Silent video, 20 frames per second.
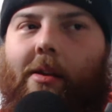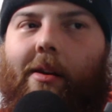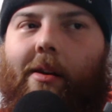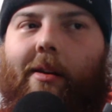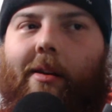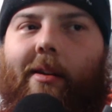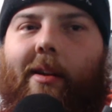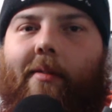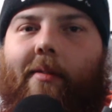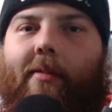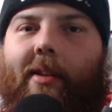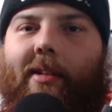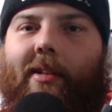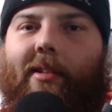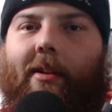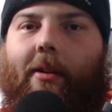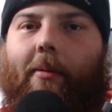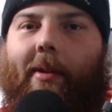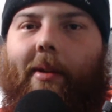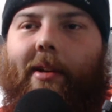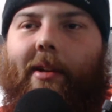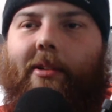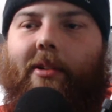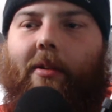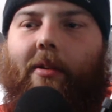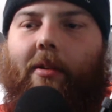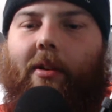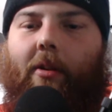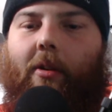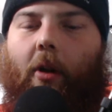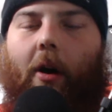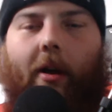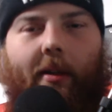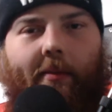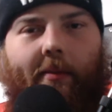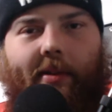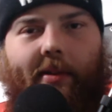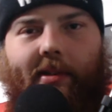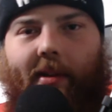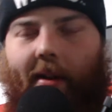on Netflix, the Korean show called All
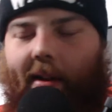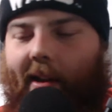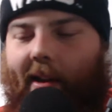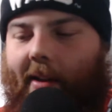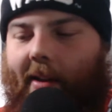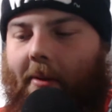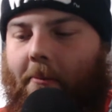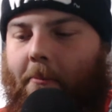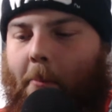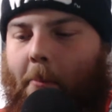of Us Are Dead.